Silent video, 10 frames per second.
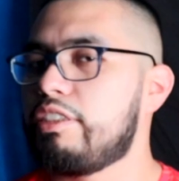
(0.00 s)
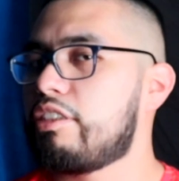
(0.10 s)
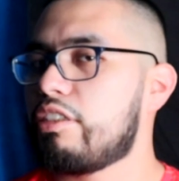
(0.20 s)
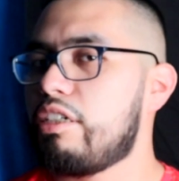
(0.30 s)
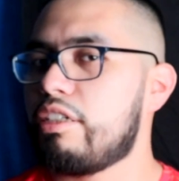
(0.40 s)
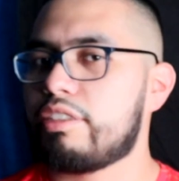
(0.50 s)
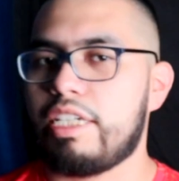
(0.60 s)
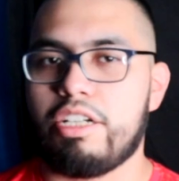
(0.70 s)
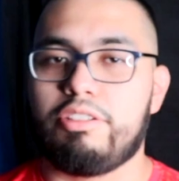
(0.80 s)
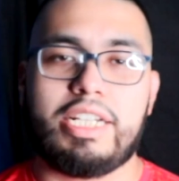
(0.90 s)
fund stocks,
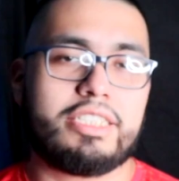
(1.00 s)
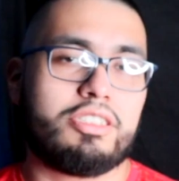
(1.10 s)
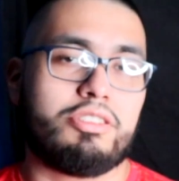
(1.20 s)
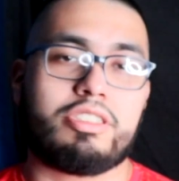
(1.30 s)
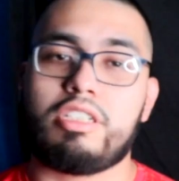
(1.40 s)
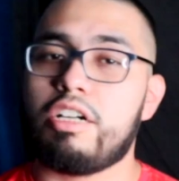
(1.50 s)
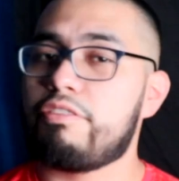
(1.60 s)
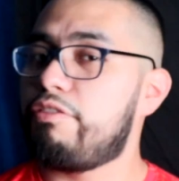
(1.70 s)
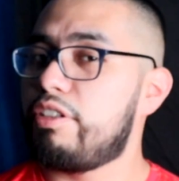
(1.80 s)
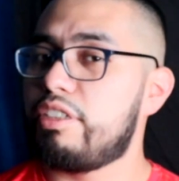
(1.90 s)
international
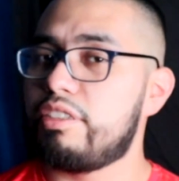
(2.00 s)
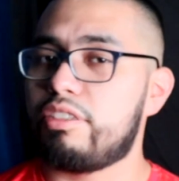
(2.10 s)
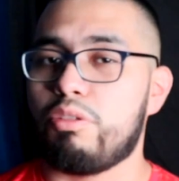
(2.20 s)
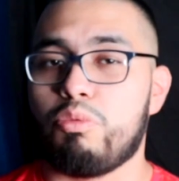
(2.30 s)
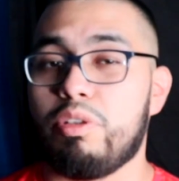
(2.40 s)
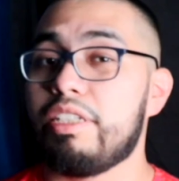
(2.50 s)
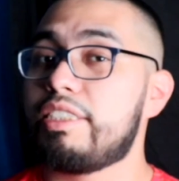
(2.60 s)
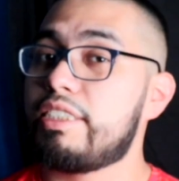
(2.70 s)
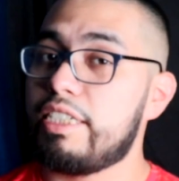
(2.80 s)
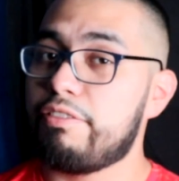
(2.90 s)
stock funds, real
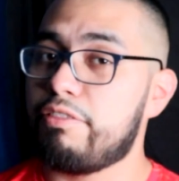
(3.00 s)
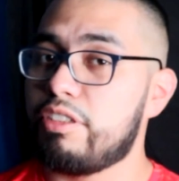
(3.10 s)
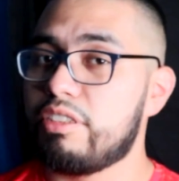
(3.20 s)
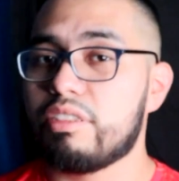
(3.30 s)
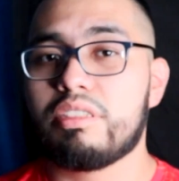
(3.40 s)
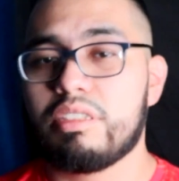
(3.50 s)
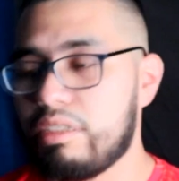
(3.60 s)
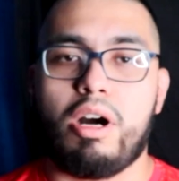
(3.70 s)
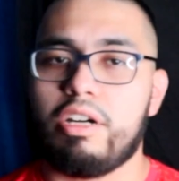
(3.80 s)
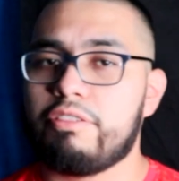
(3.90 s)
estate funds,
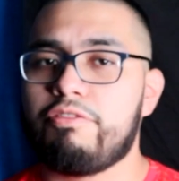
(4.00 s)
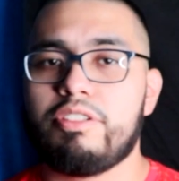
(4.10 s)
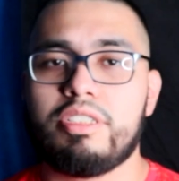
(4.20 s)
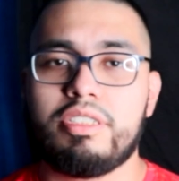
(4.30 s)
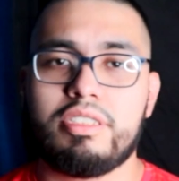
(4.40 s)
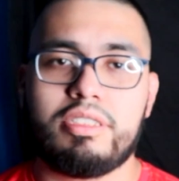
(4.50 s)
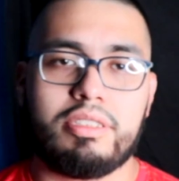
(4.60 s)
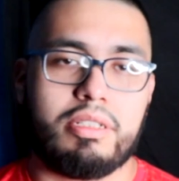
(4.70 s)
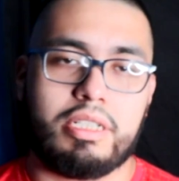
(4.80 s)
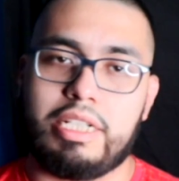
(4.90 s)
bond
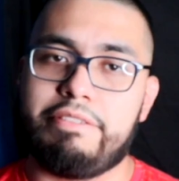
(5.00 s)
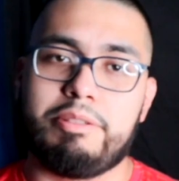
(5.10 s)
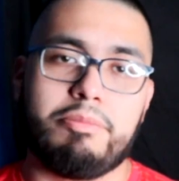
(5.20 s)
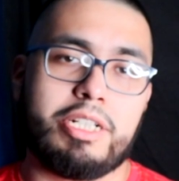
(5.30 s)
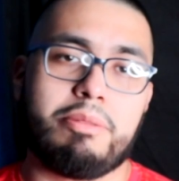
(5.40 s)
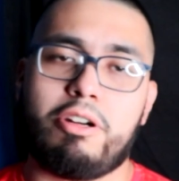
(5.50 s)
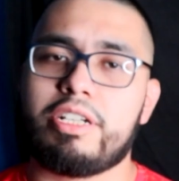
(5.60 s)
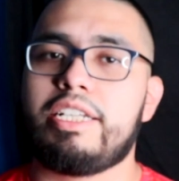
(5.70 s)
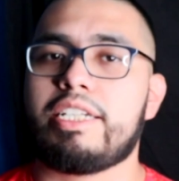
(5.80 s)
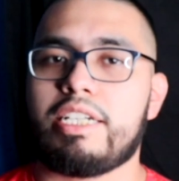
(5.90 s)
funds, and even money
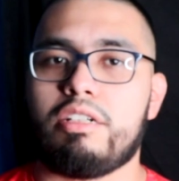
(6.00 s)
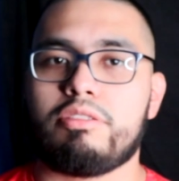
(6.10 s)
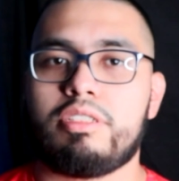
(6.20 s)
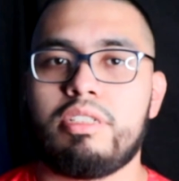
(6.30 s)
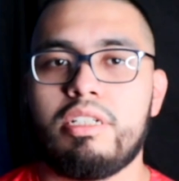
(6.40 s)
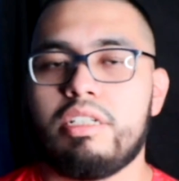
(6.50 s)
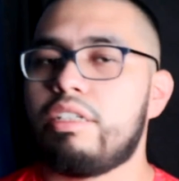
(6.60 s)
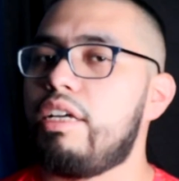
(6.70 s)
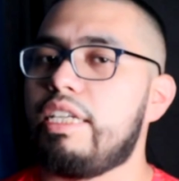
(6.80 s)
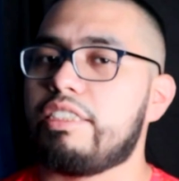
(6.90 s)
market accounts.
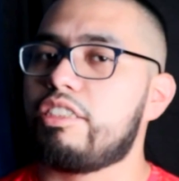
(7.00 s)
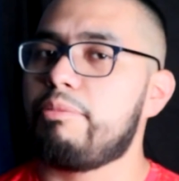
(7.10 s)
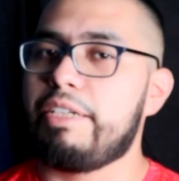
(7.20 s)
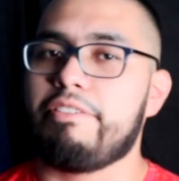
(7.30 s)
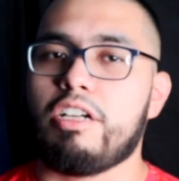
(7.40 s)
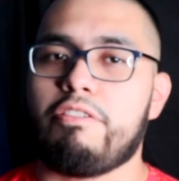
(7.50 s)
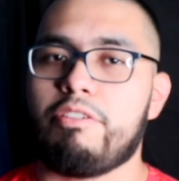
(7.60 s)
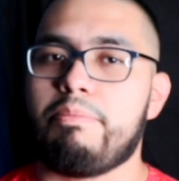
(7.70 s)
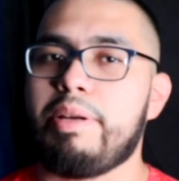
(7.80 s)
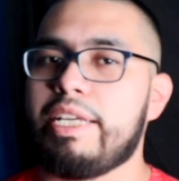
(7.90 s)
And some even
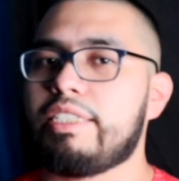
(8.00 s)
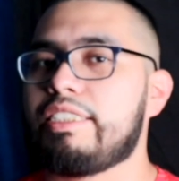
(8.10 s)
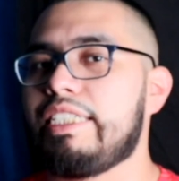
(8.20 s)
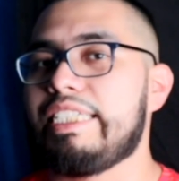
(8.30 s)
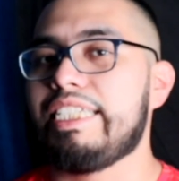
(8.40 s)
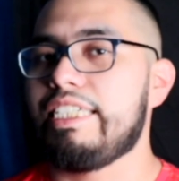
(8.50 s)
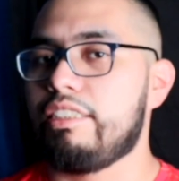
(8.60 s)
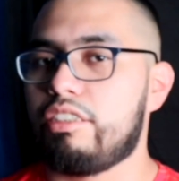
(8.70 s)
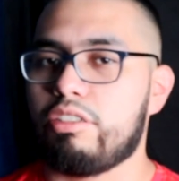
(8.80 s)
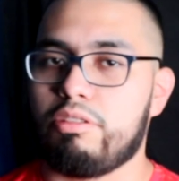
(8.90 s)
offer bank
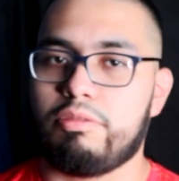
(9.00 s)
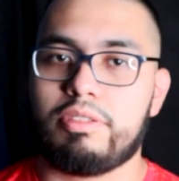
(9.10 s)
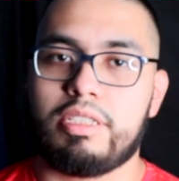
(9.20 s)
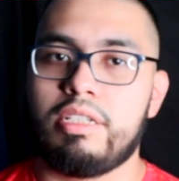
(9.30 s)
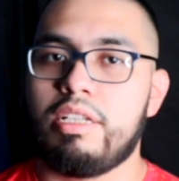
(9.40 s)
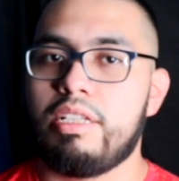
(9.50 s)
CDs. So